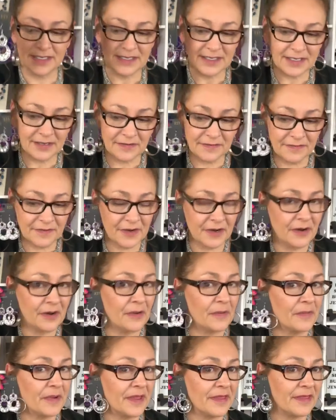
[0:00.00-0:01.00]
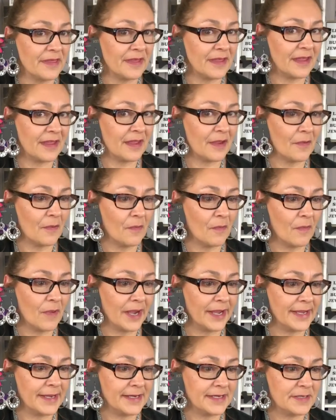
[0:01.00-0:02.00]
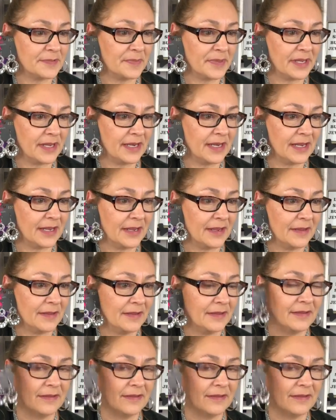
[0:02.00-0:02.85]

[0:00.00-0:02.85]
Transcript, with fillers: silver with the white beading.